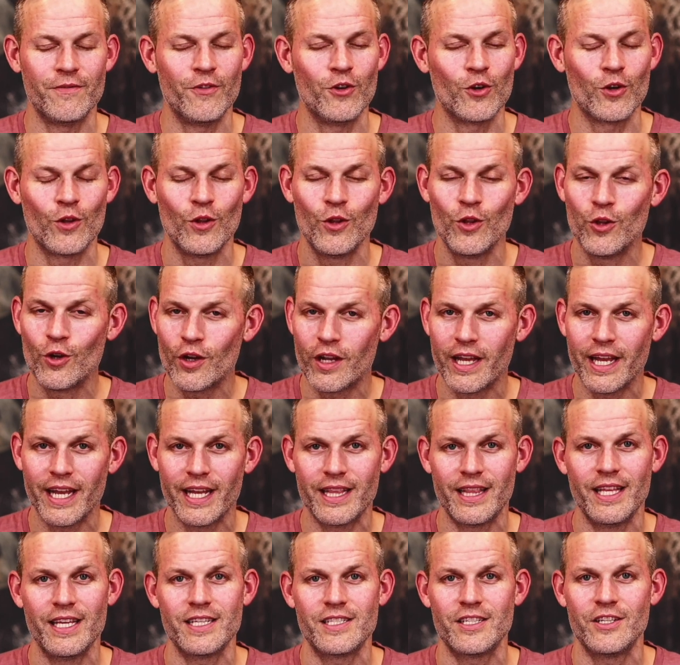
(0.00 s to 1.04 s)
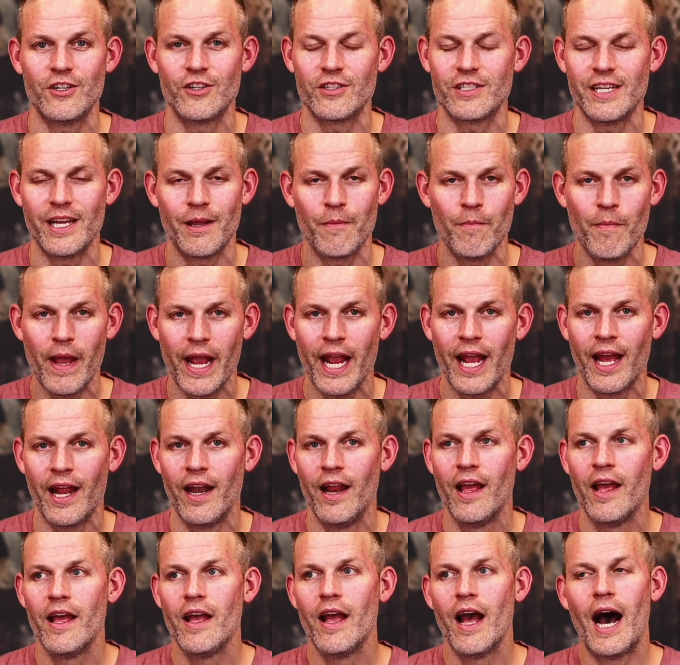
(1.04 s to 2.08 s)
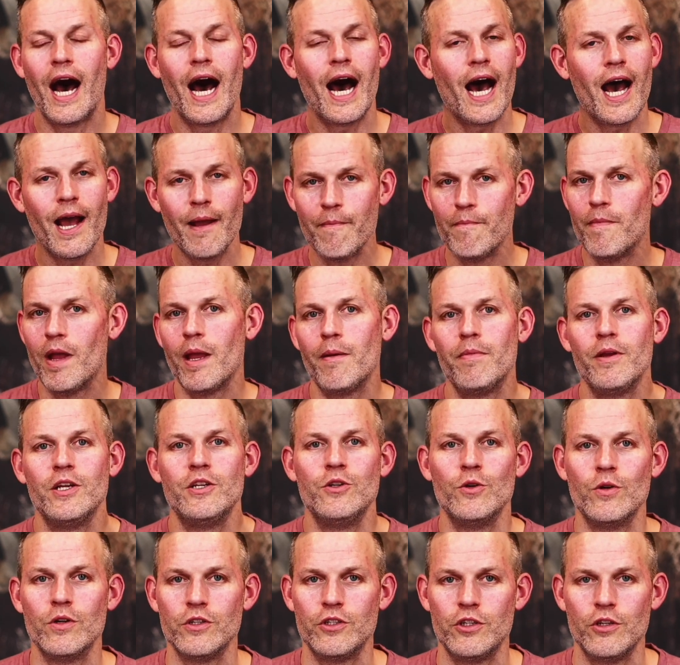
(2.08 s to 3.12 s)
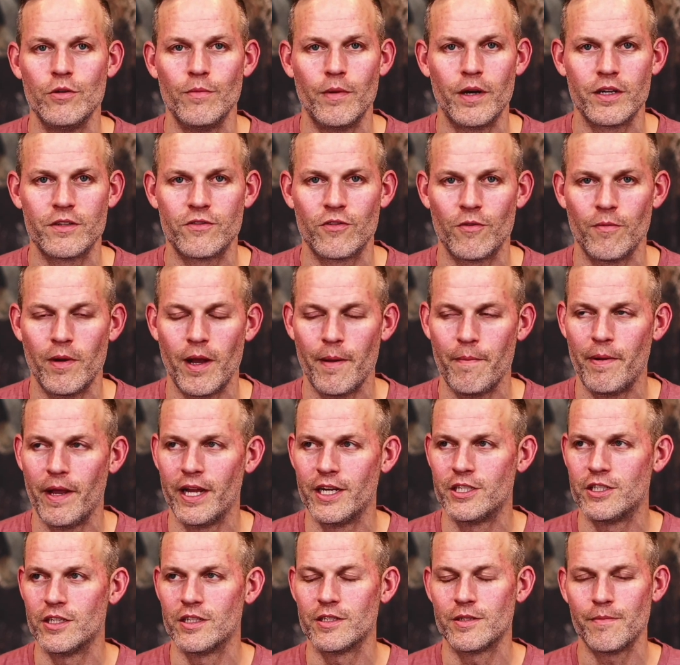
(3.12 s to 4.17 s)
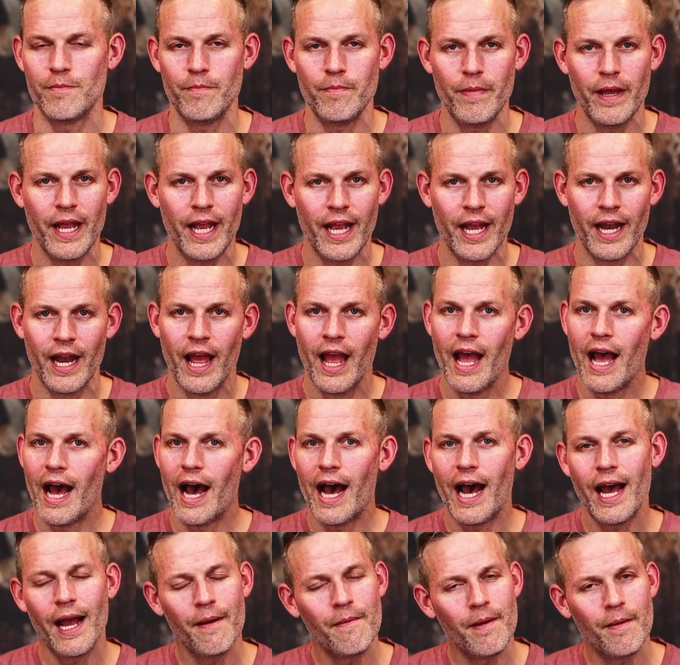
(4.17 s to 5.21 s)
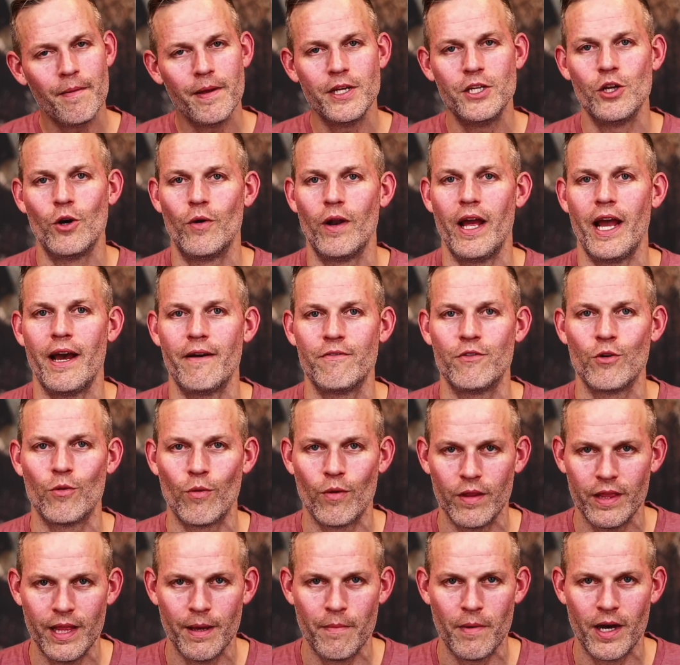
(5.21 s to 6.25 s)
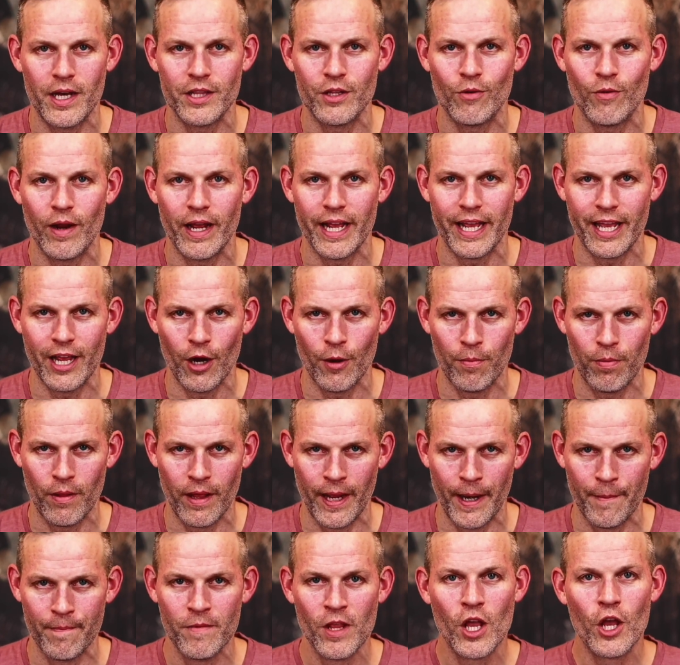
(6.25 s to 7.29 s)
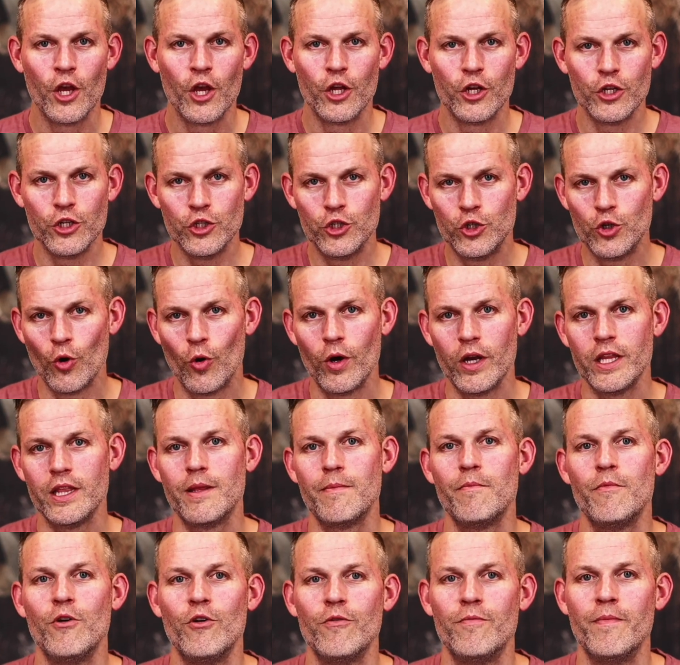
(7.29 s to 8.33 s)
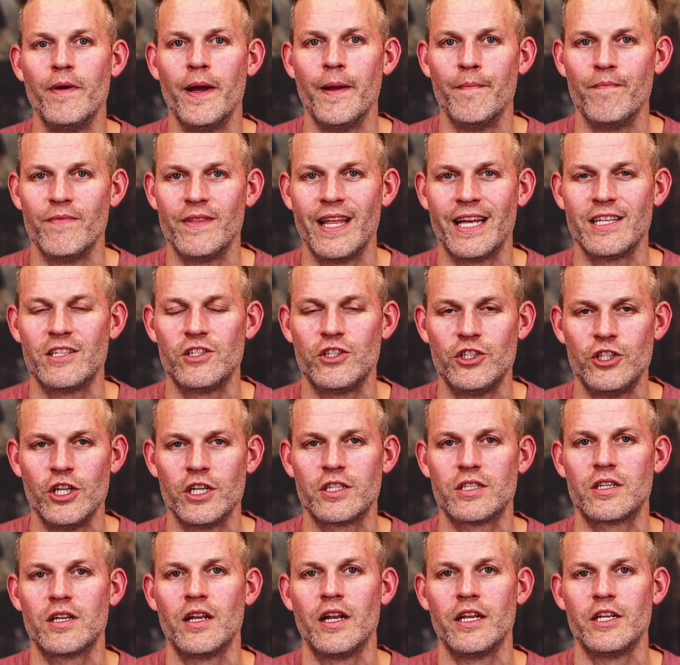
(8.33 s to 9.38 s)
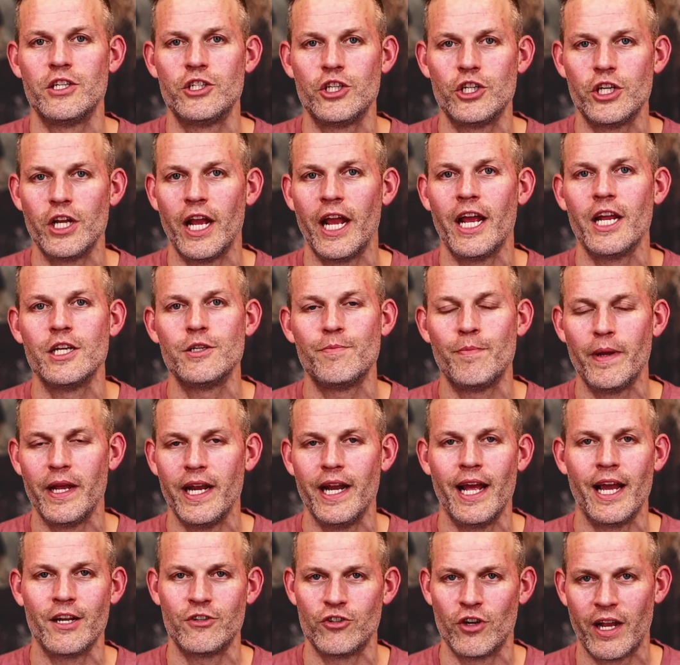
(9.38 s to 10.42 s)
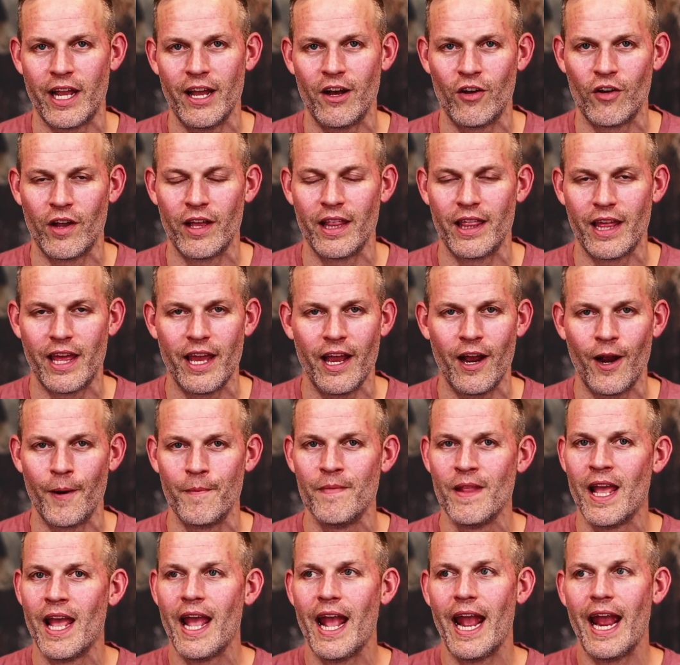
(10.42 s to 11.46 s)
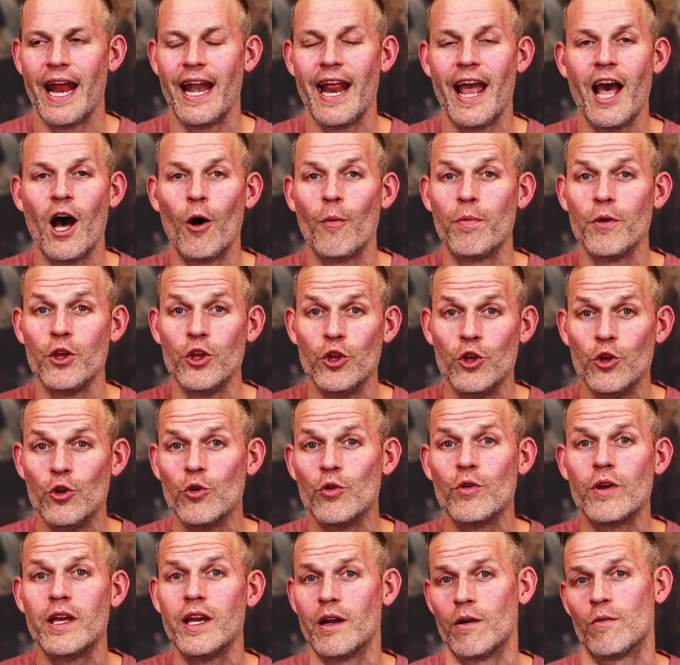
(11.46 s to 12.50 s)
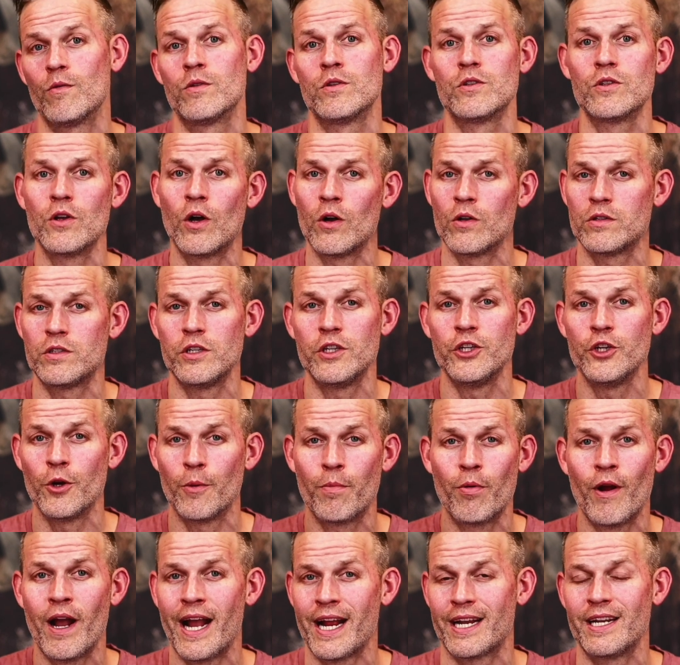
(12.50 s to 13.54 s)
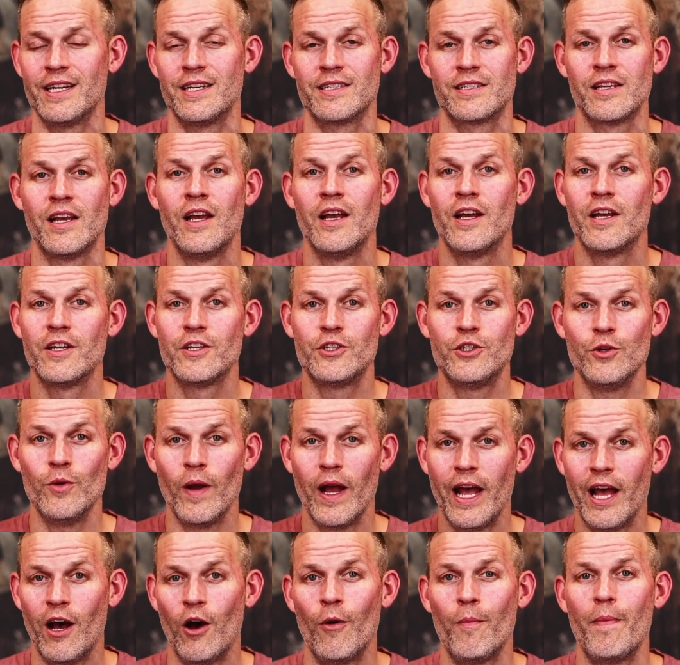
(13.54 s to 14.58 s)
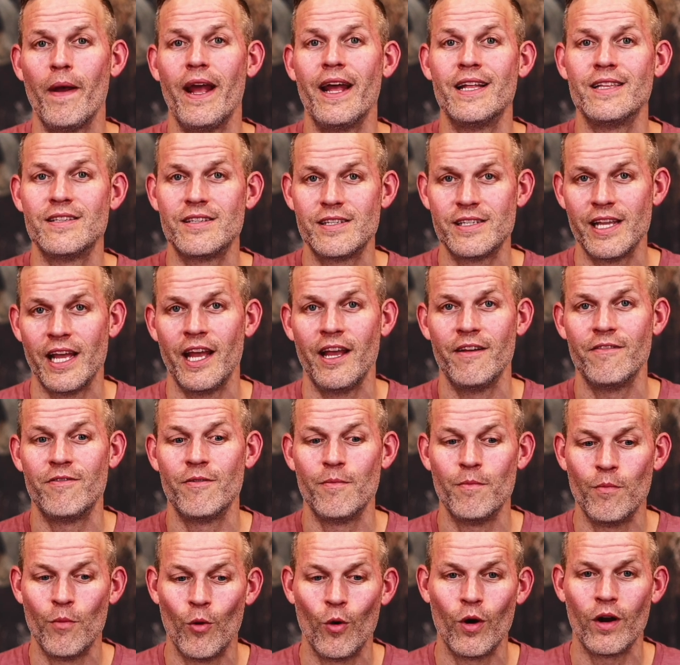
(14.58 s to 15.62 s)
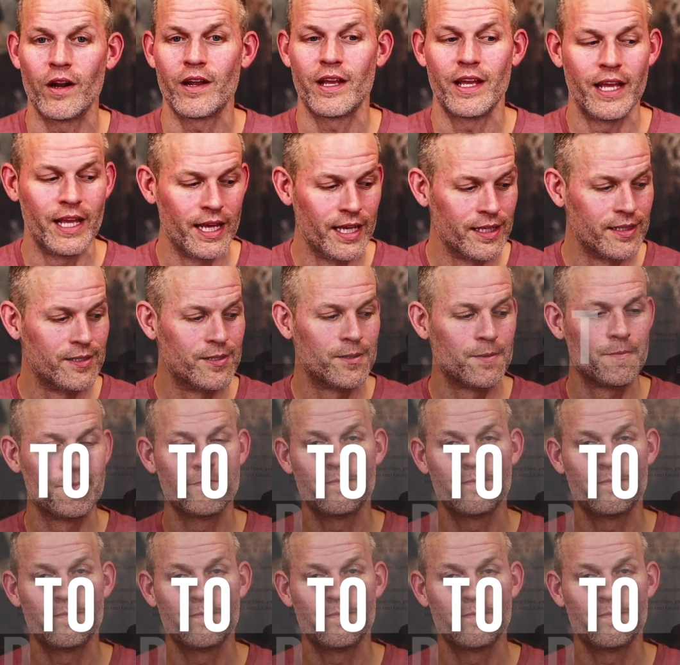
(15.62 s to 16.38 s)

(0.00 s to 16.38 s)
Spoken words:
If you're looking at this and you're saying, man, I may be doing too much for my patients. Man, I maybe don't have them on the right care plan. Join the movement that's just going to change pediatric health care and help you get results in your practice to help and save more kids.